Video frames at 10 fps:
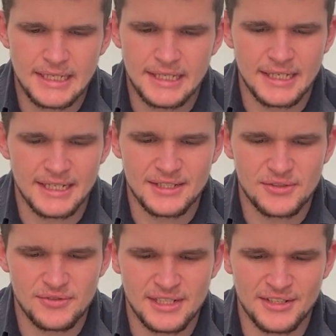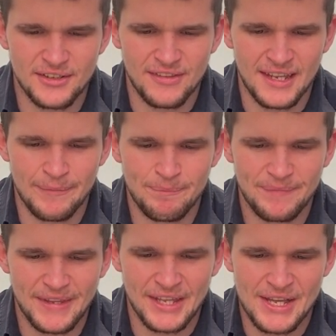Yeah, it's really not there.
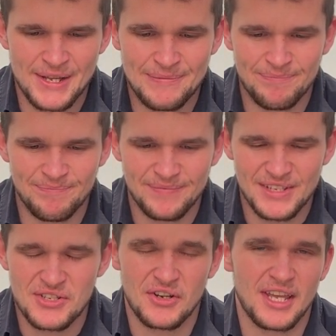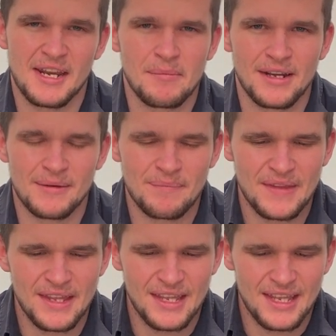It's not getting better.
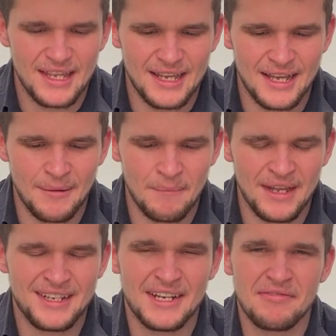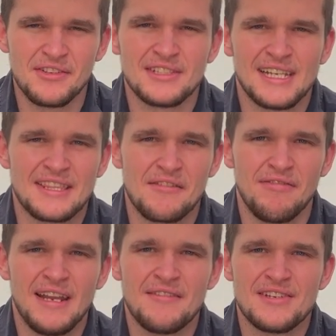It kind of feels like the
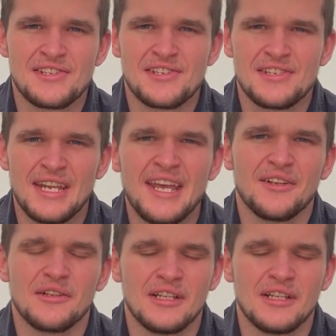flavor is stale.